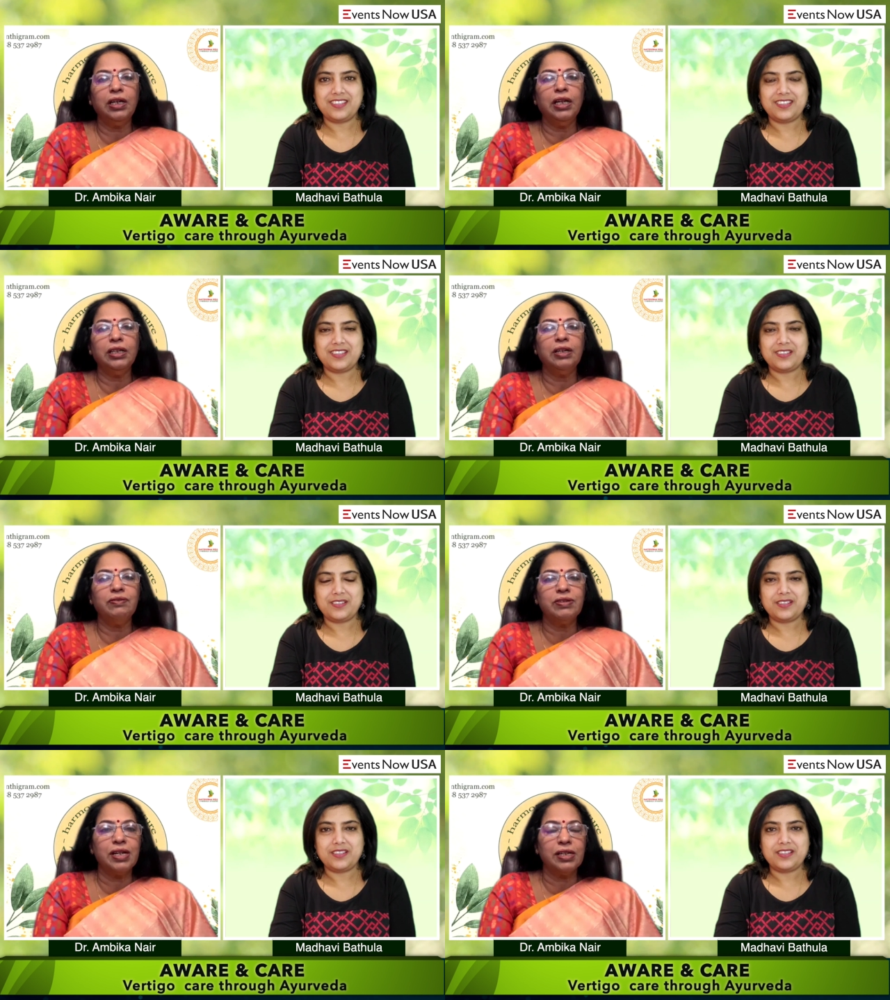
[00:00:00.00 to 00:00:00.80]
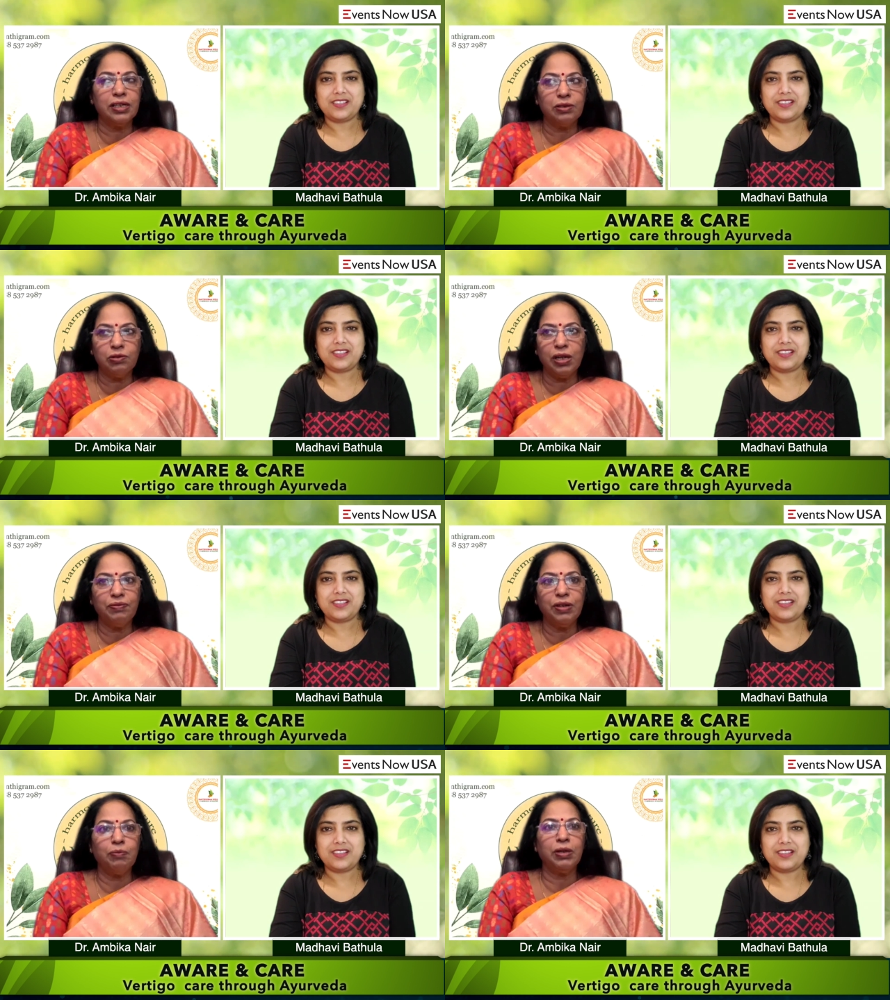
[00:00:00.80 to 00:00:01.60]
Speaker 1: day, they will tell that, oh, I
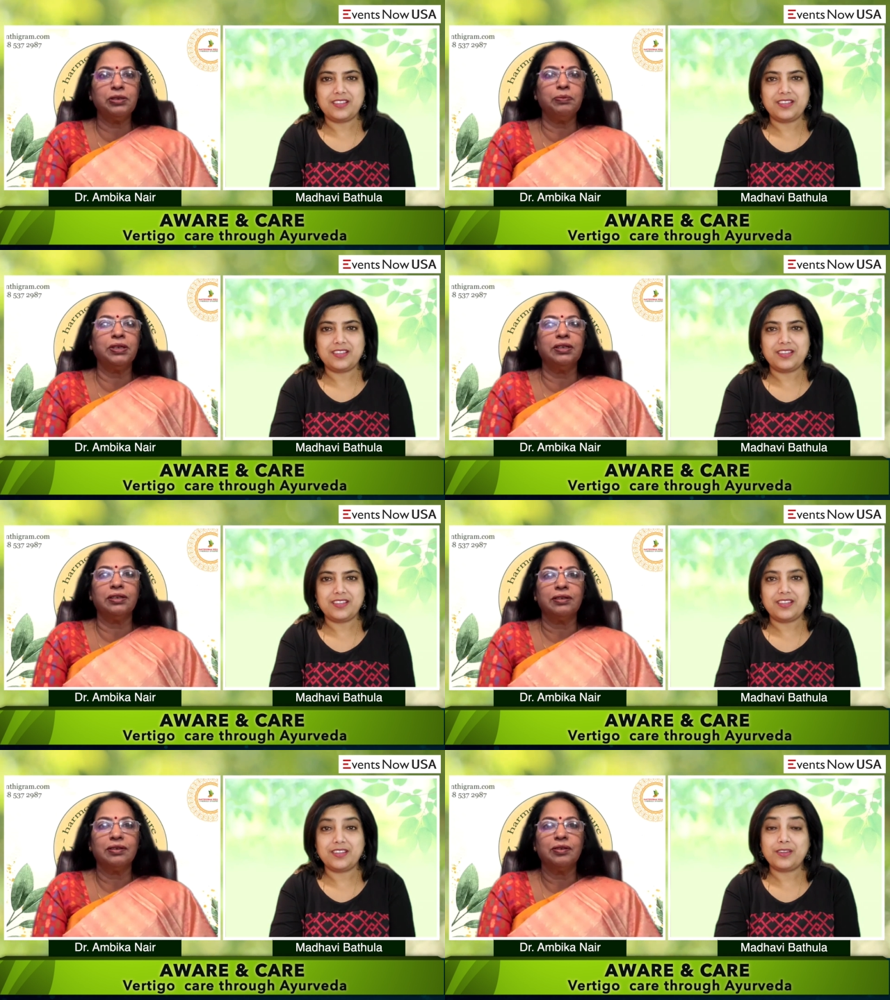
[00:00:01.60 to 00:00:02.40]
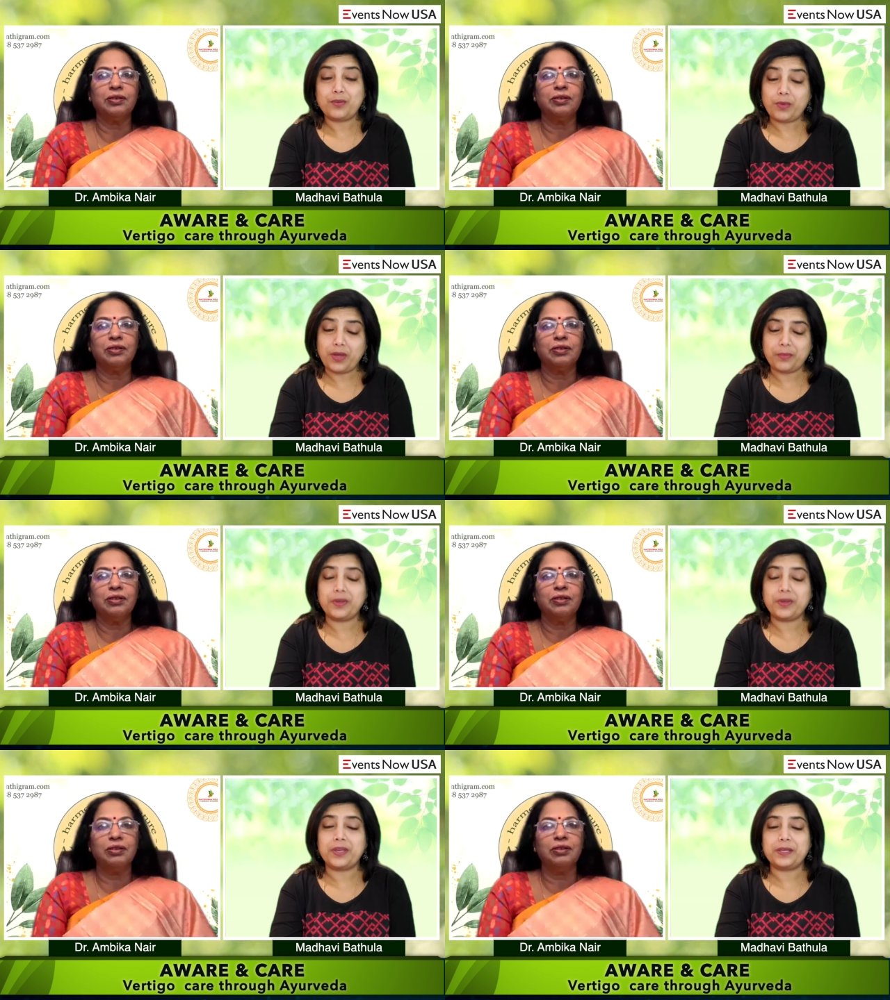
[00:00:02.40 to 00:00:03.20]
feel much better.
Speaker 2: Wow.
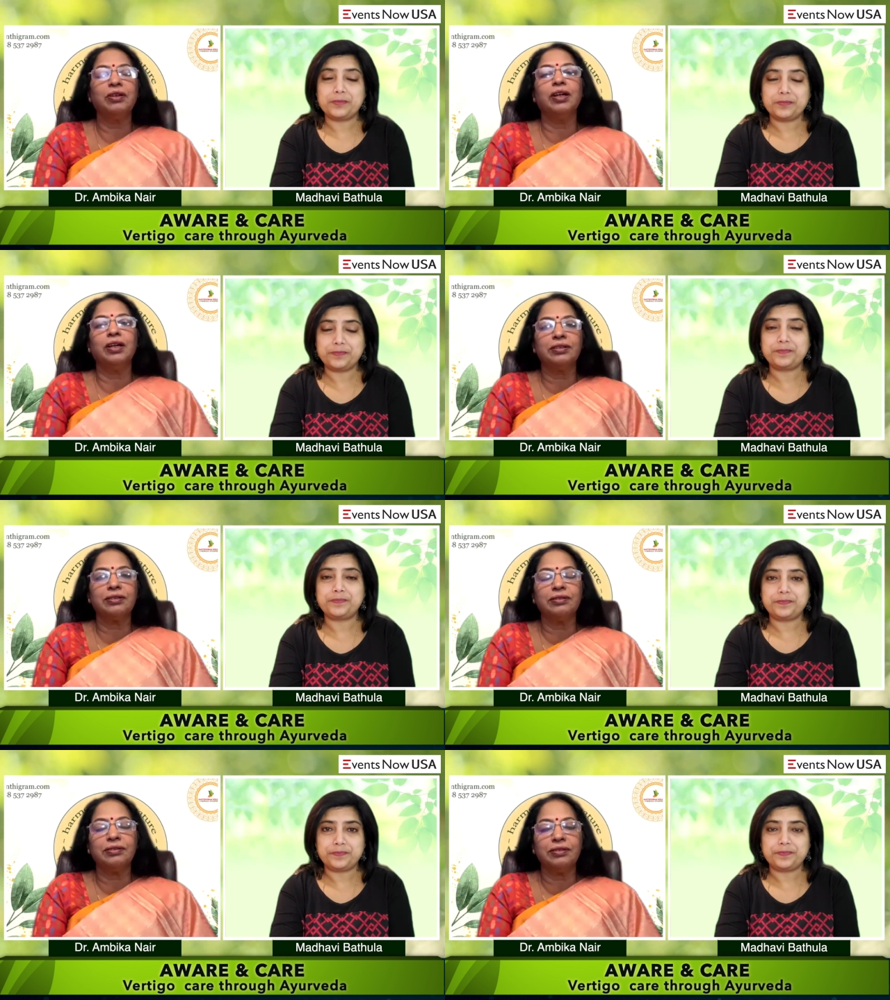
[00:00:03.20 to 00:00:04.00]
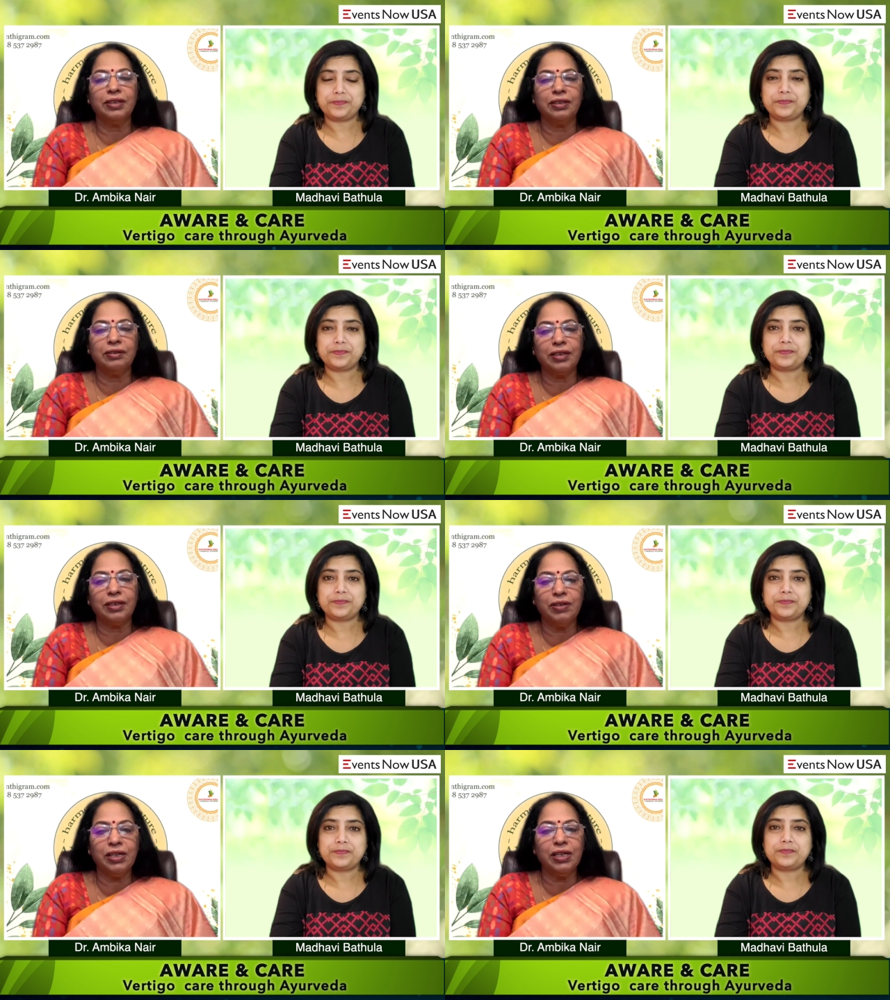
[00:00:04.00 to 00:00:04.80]
Okay. Yeah.
Speaker 1: So you know, like
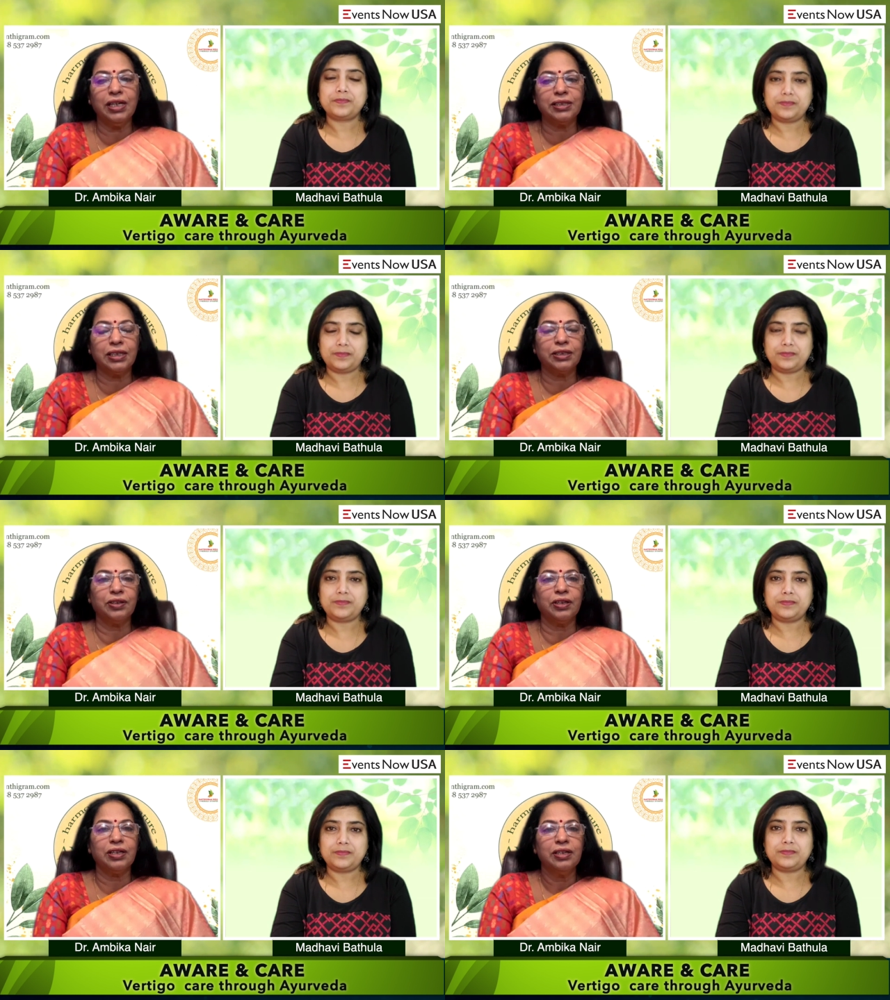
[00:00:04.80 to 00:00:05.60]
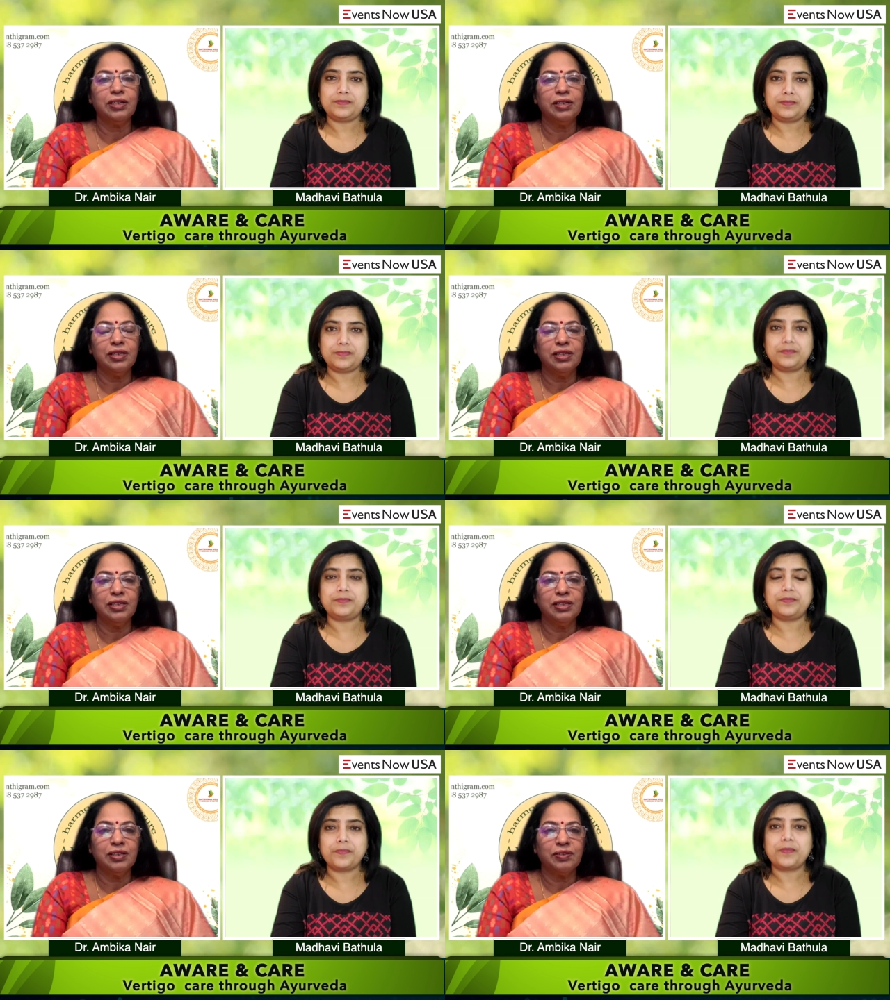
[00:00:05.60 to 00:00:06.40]
very nice actually.
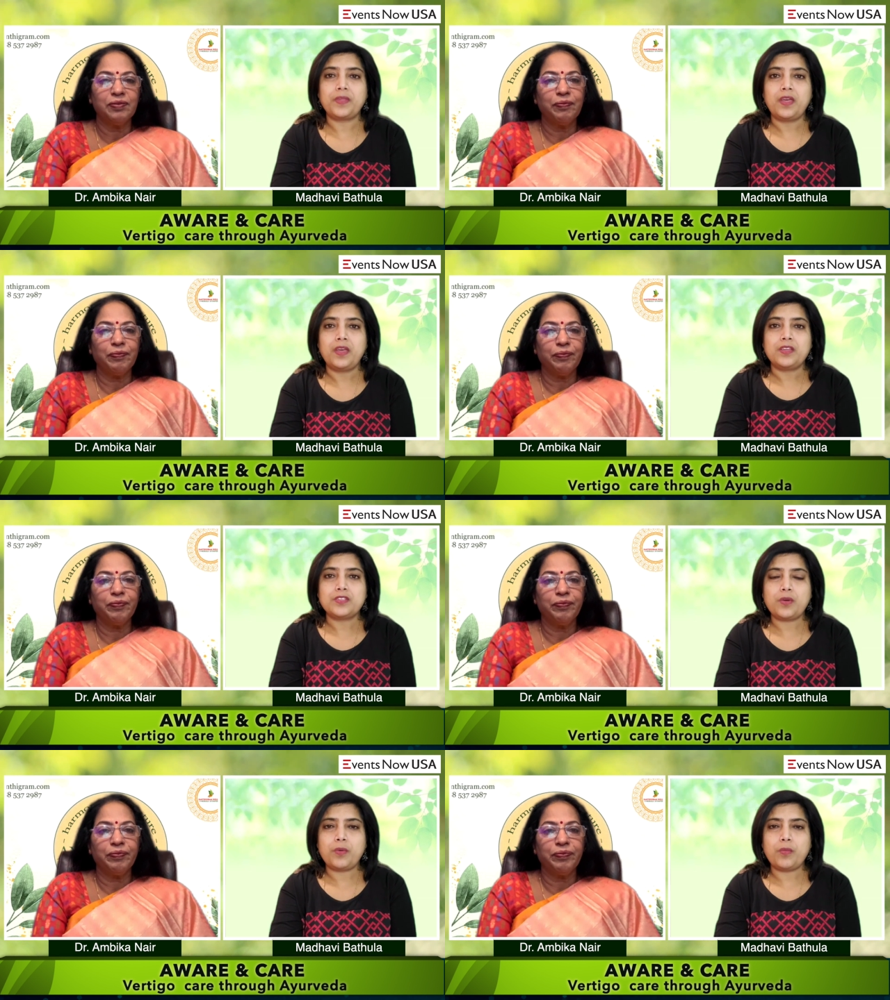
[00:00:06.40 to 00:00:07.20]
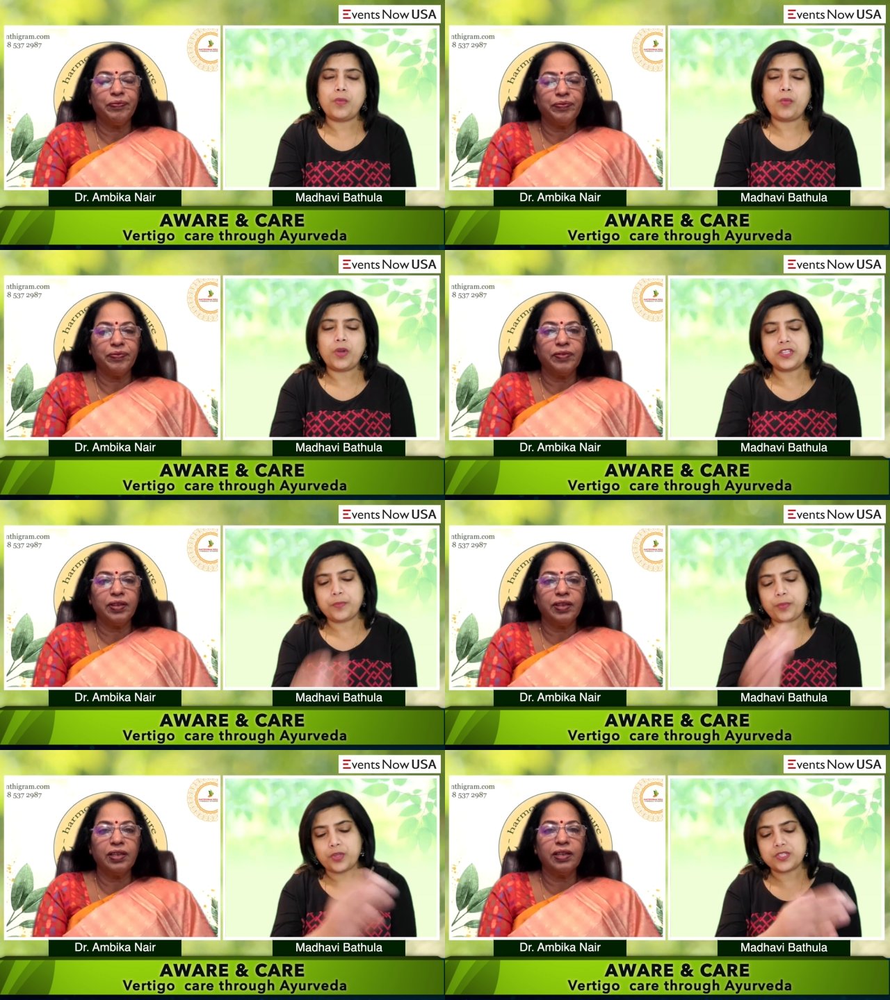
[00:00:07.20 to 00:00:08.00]
Speaker 2: So, uh, what is the
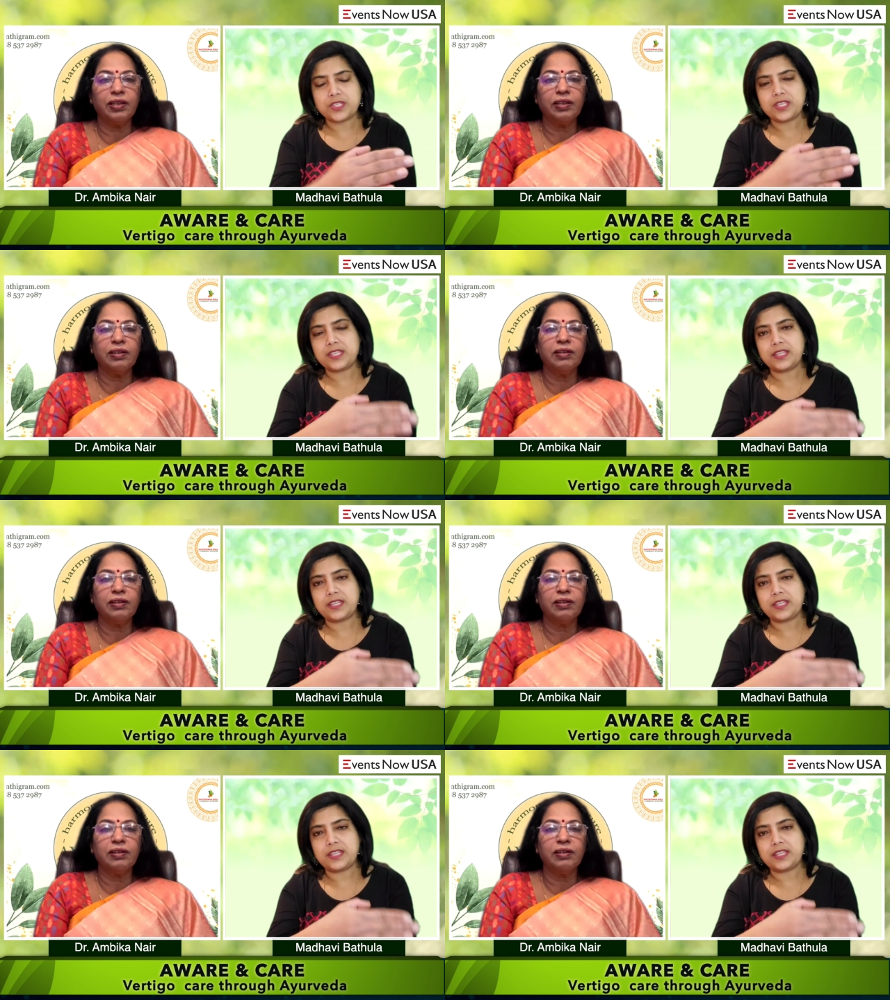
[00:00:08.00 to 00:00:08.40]
process and the